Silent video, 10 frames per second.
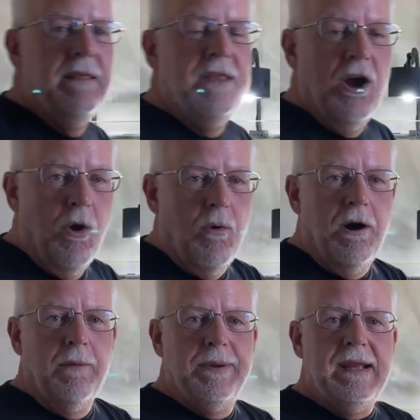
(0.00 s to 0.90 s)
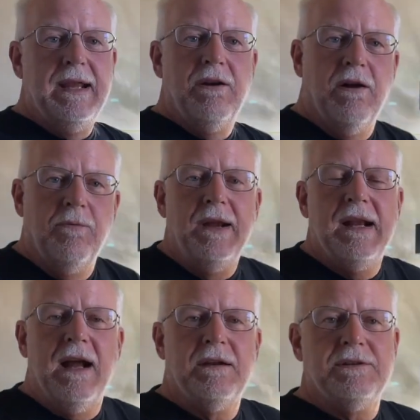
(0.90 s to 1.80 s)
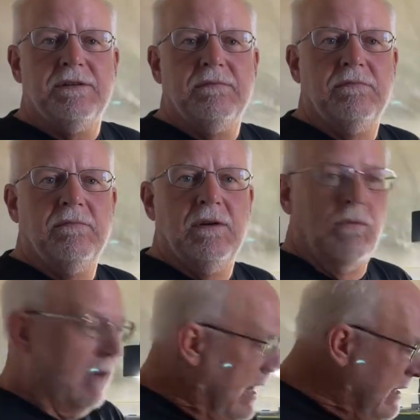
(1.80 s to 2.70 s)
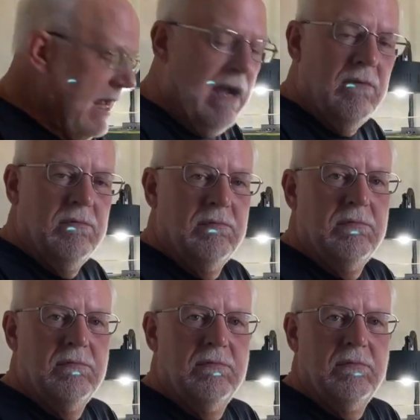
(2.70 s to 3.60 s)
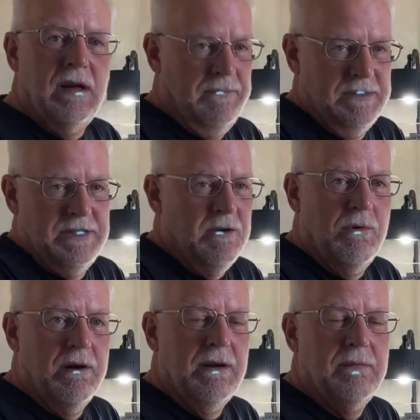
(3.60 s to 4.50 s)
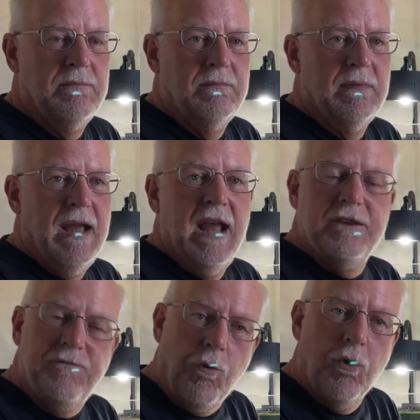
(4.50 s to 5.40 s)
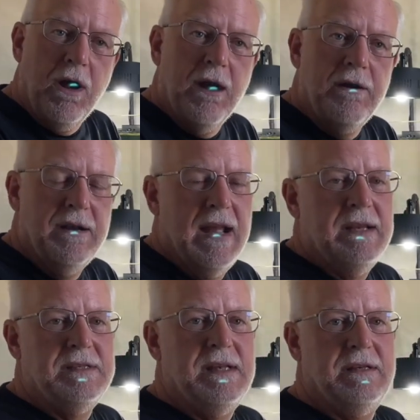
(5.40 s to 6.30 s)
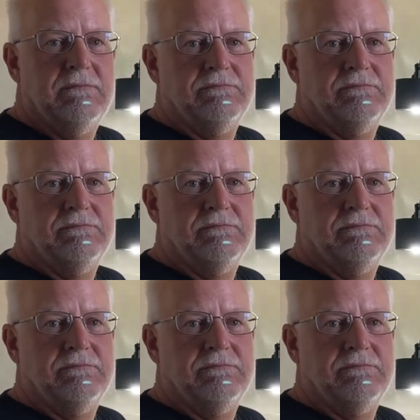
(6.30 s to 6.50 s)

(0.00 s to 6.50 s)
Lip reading: The ORP, or redox, right now of this aquarium is 419.